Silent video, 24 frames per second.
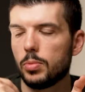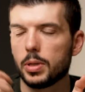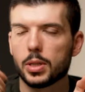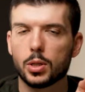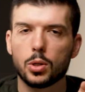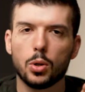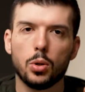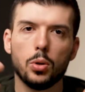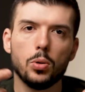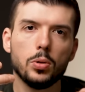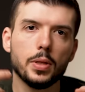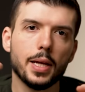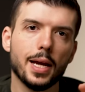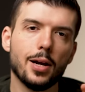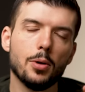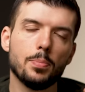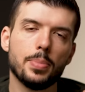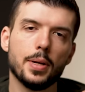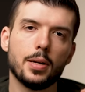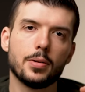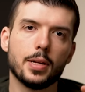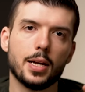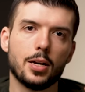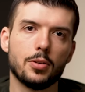What cold
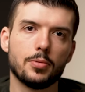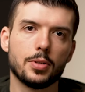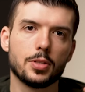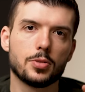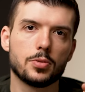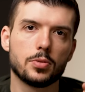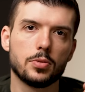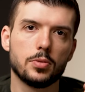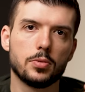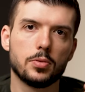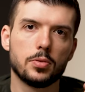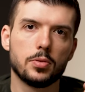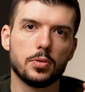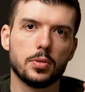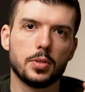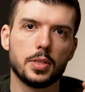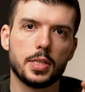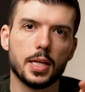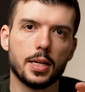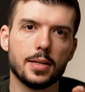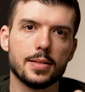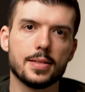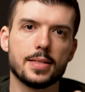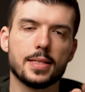outbound outreach
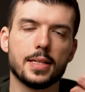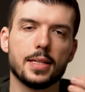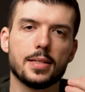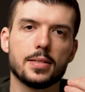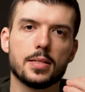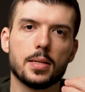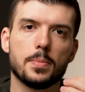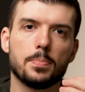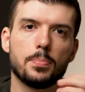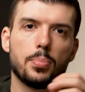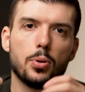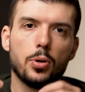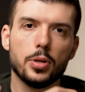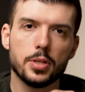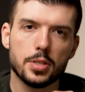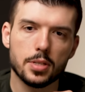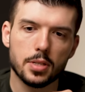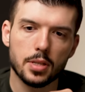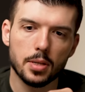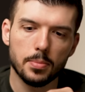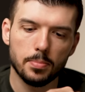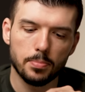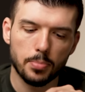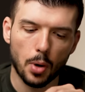does is it puts
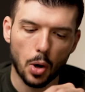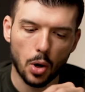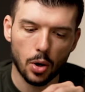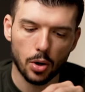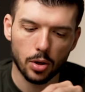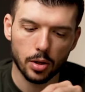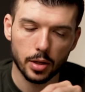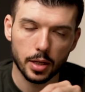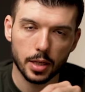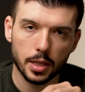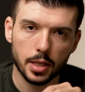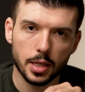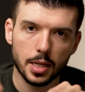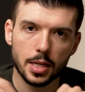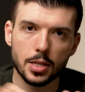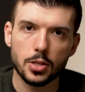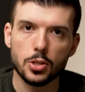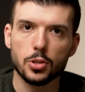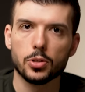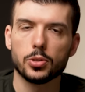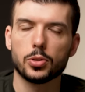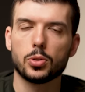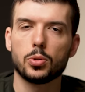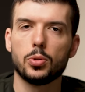the ball in
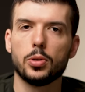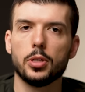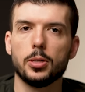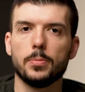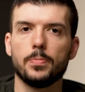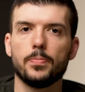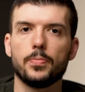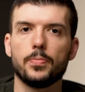your court.